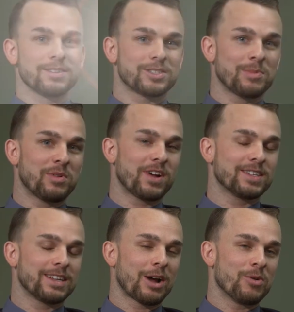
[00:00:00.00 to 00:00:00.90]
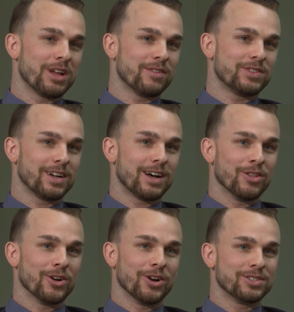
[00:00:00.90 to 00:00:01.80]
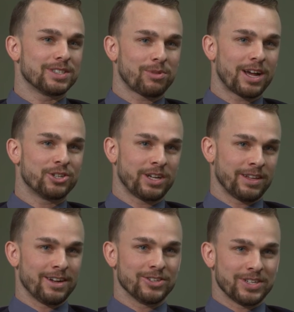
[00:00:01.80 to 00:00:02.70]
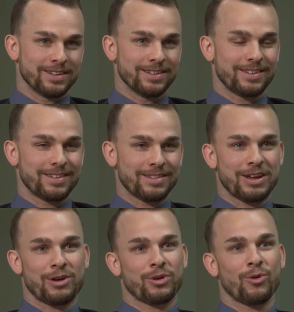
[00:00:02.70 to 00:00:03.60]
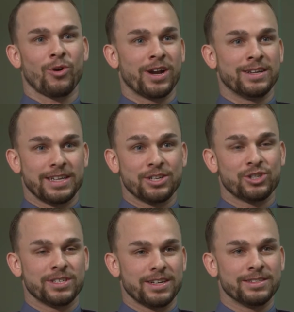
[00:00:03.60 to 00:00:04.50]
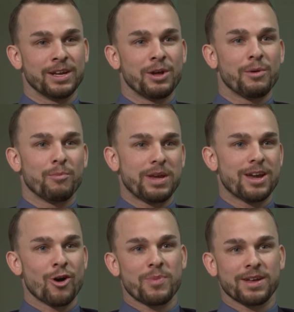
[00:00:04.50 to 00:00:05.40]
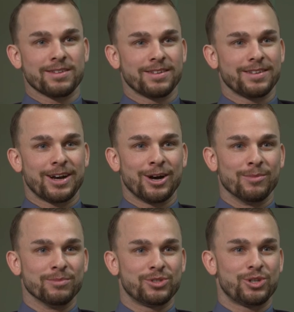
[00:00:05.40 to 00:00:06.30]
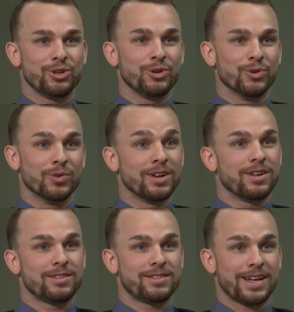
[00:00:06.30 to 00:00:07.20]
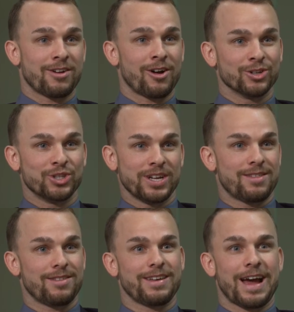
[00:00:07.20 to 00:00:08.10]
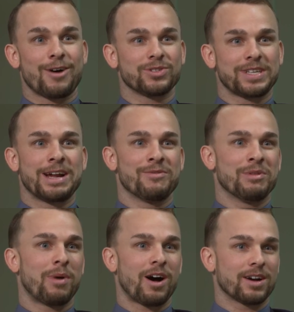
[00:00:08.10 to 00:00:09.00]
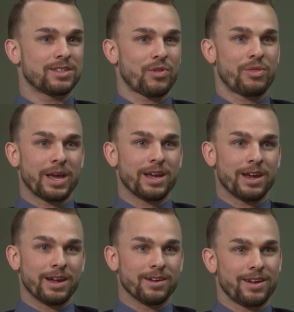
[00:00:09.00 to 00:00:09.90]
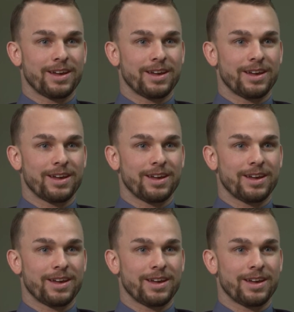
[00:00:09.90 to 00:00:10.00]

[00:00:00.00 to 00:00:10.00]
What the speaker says: Some advice that I would give to other supply chain leaders in the healthcare organizations is be open to technology, outside of the box thinking.